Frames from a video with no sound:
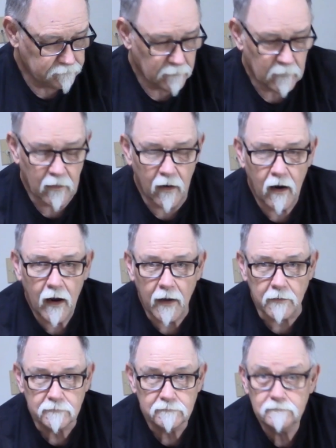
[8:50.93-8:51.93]
All
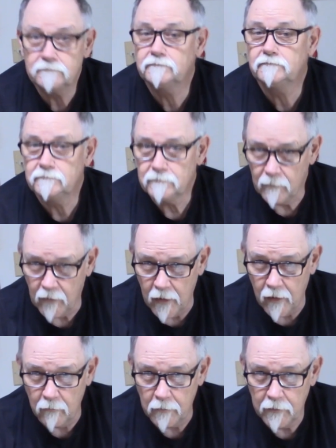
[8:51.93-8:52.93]
right,
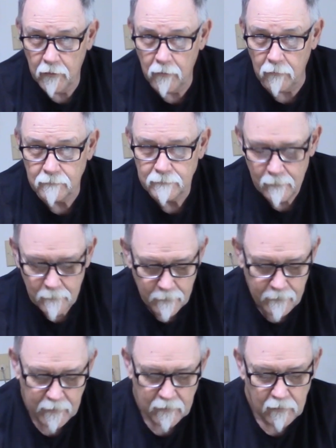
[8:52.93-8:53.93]
now we know.
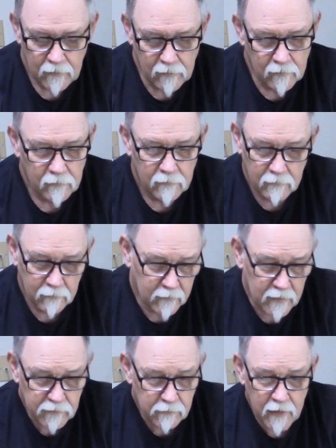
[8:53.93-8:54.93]

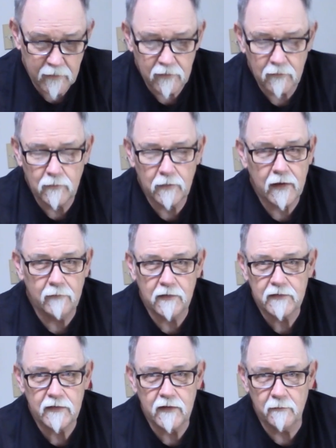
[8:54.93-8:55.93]
This reticle will give
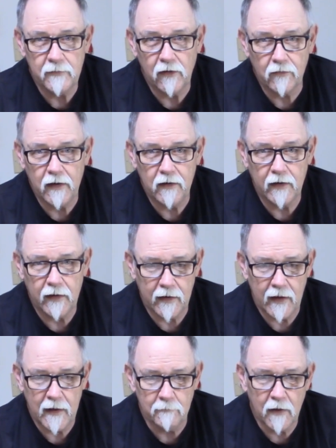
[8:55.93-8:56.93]
us the ability to
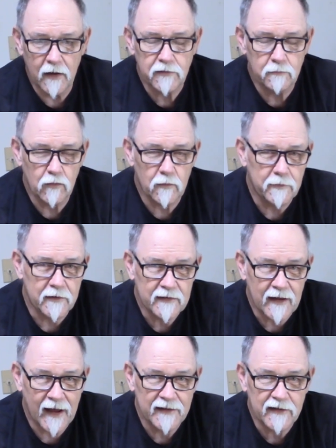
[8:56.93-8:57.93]
get a much more
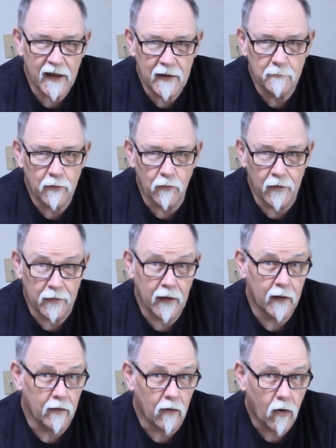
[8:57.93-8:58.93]
precise aim point
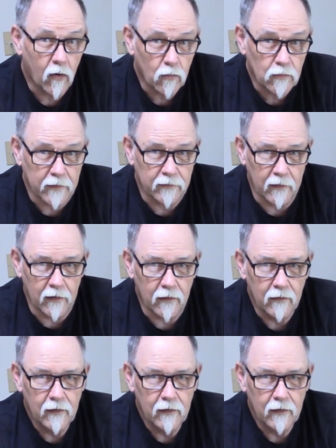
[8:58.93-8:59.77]
and hold it there.